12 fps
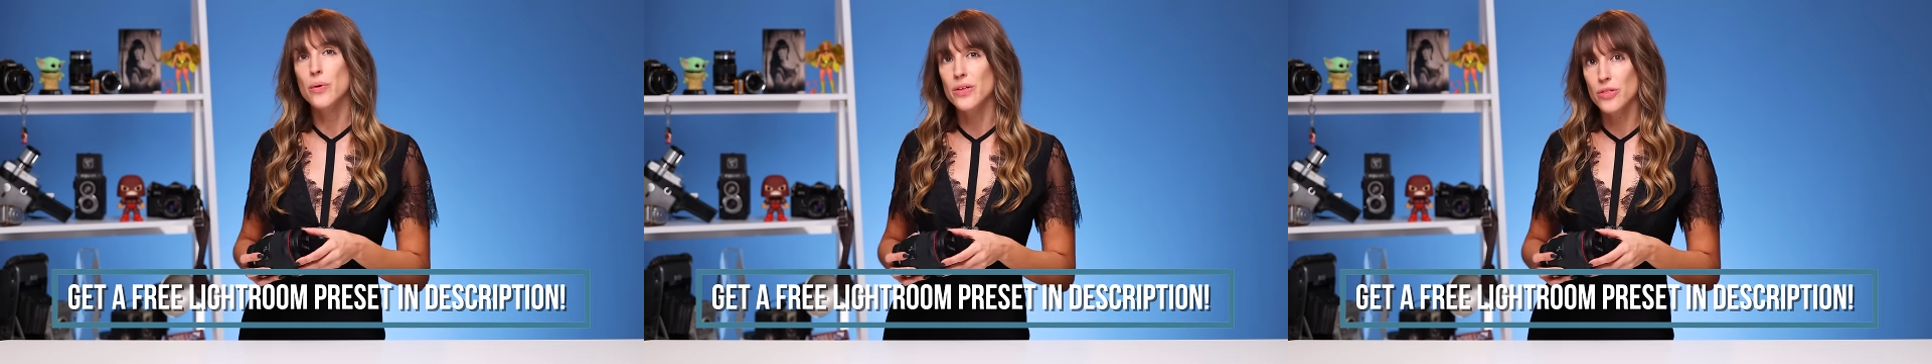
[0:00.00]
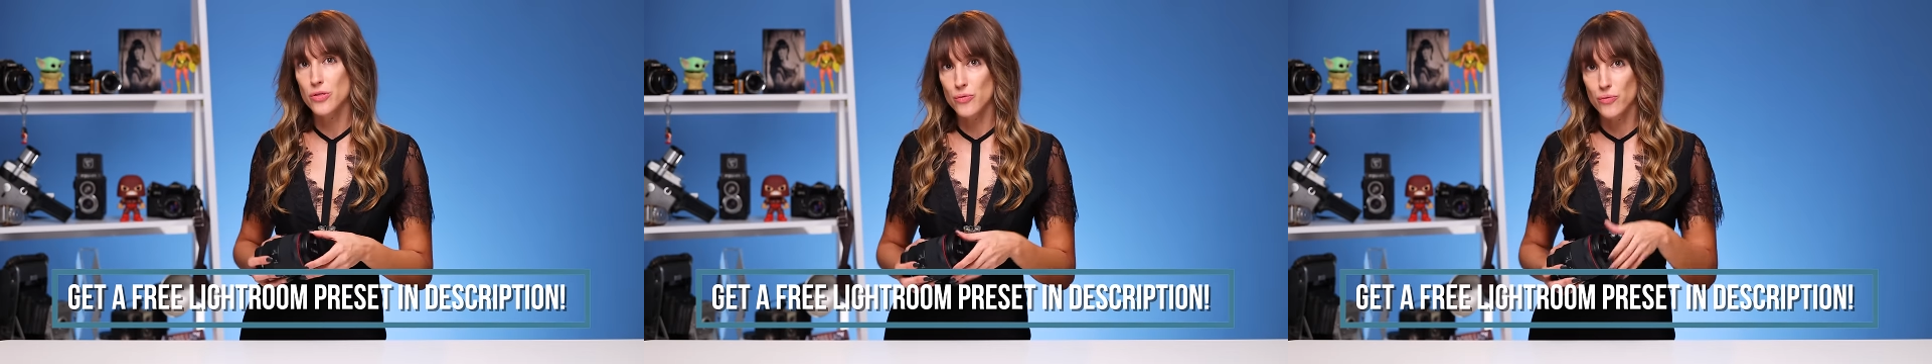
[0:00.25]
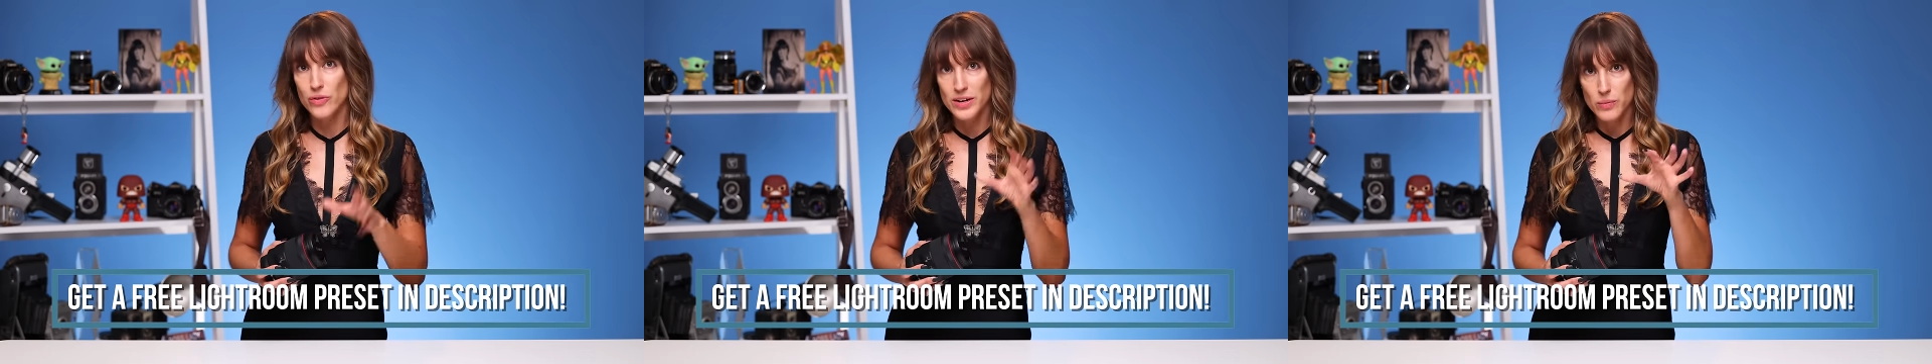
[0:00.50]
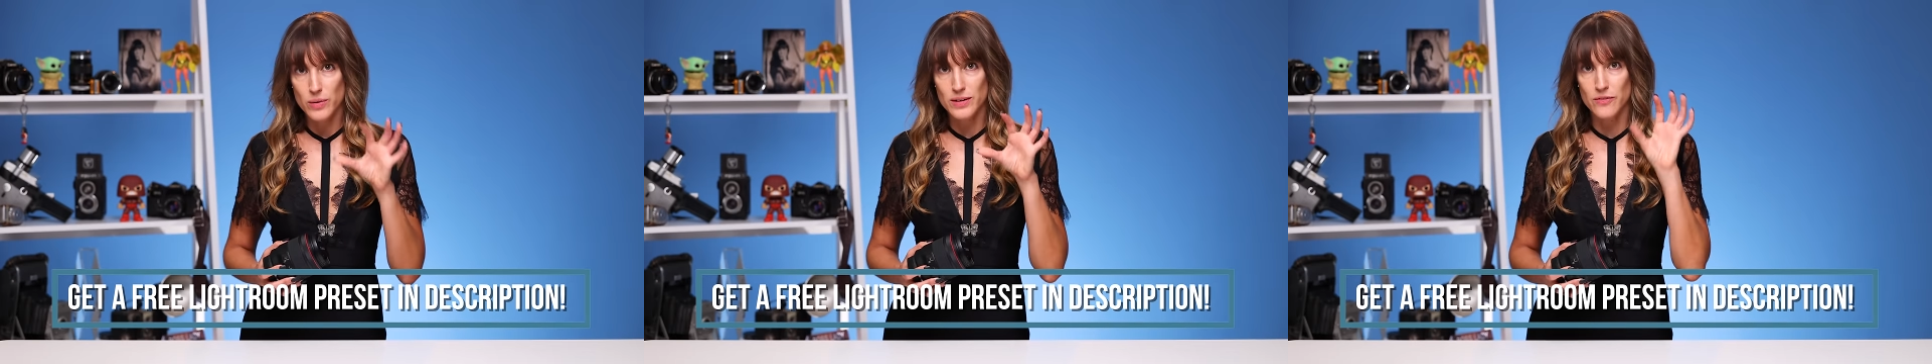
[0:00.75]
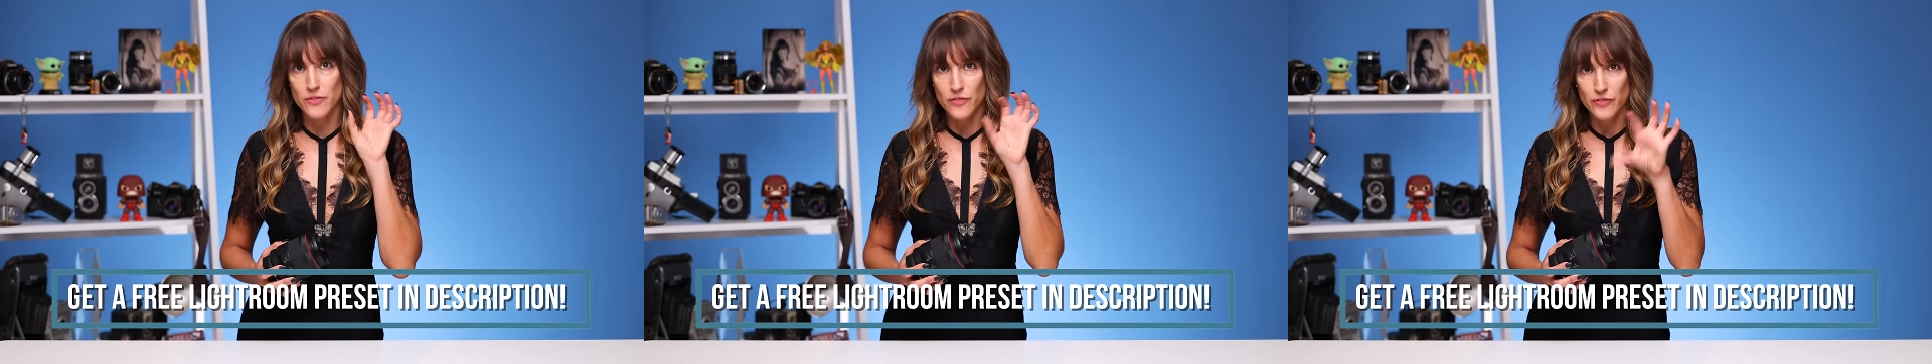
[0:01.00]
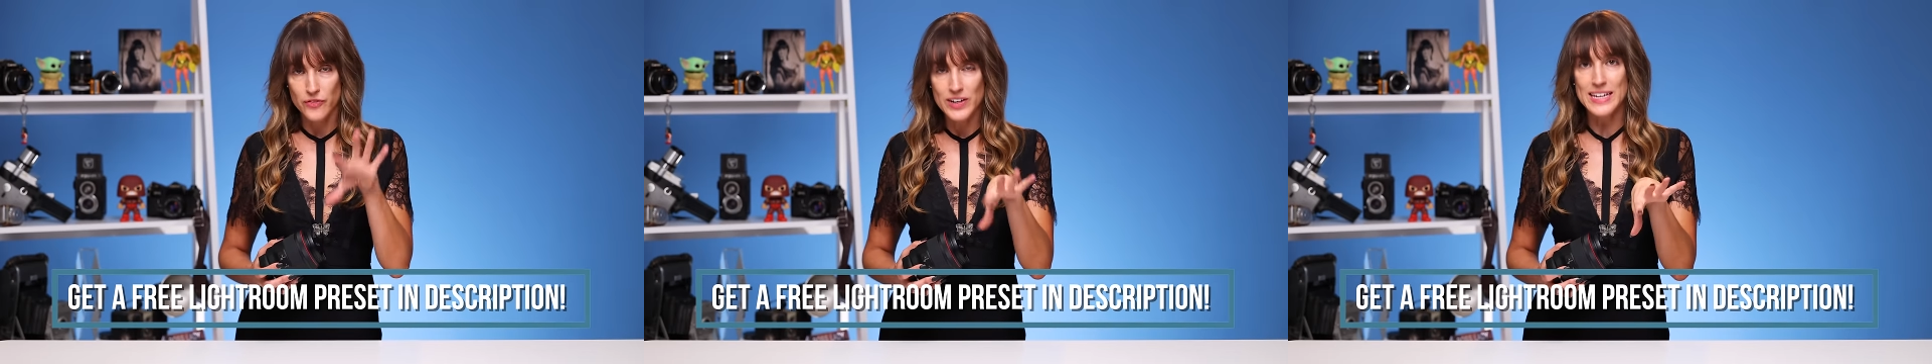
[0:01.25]
point three one
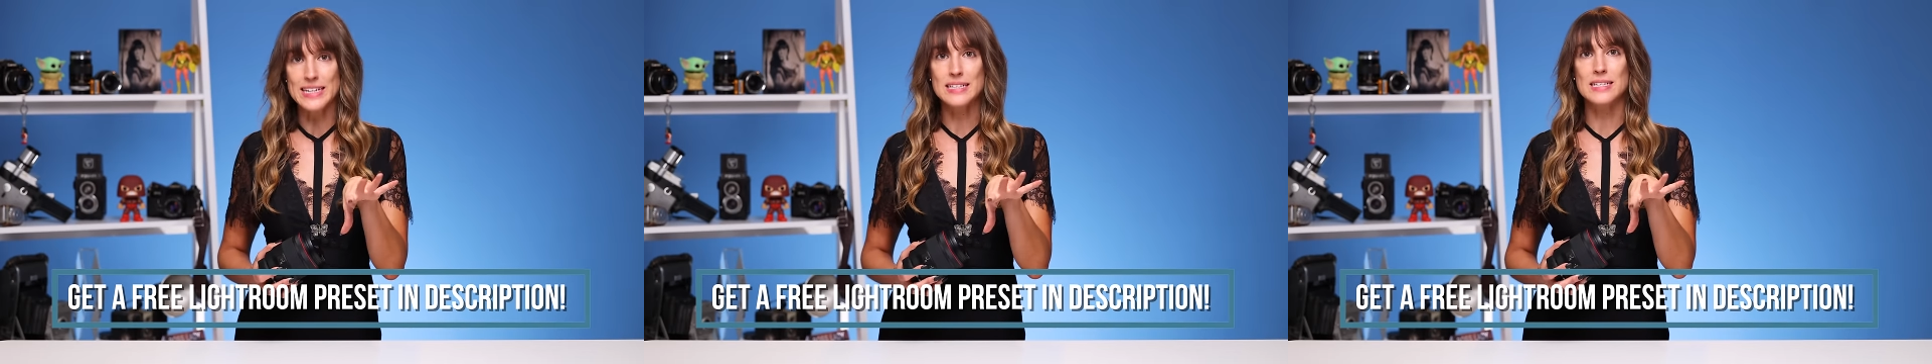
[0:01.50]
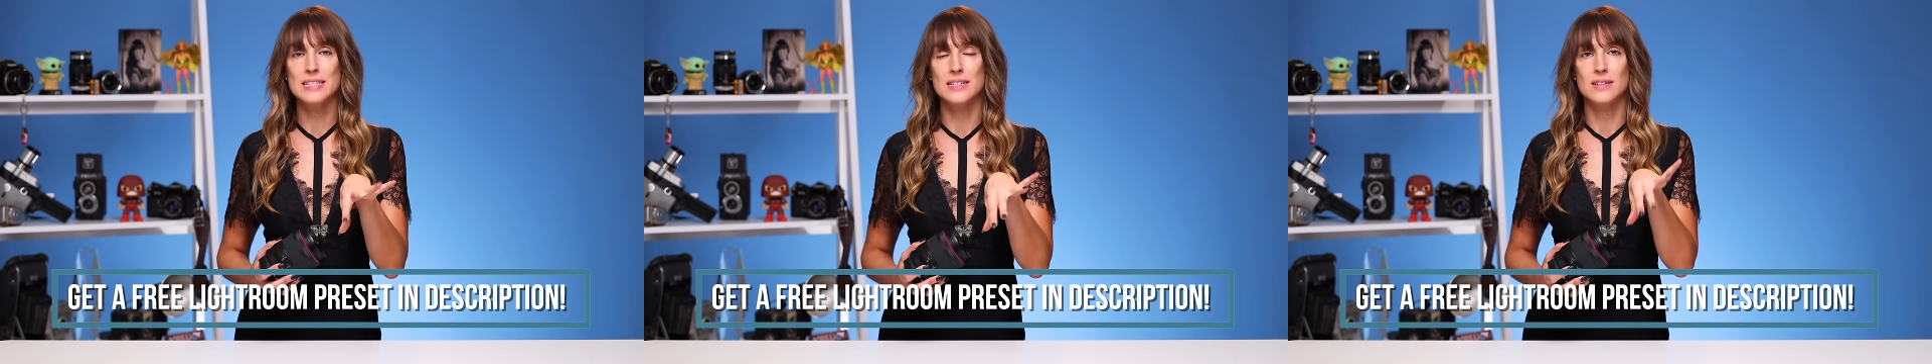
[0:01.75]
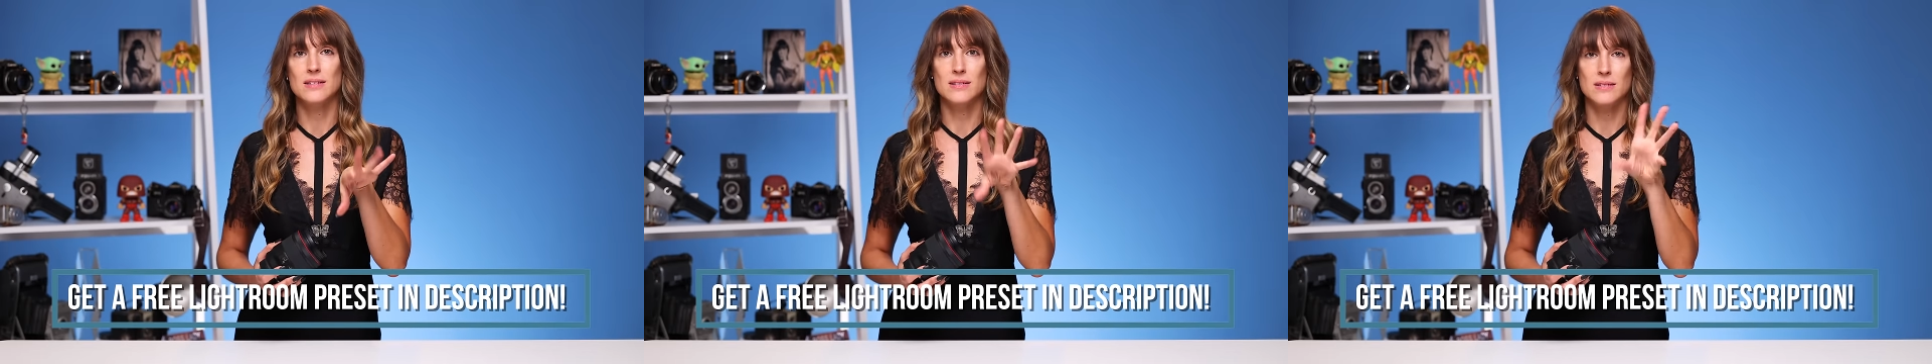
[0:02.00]
feet.